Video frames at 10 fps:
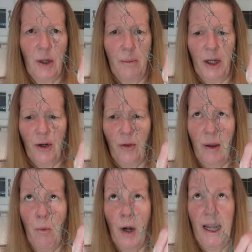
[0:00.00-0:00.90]
so I'm going to do
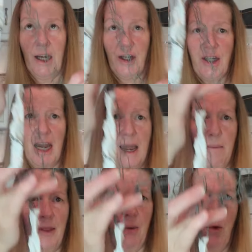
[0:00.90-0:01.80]
them one at a
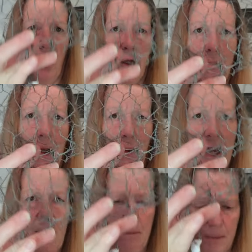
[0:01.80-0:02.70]
time, then work my
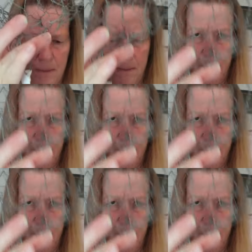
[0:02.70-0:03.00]
way up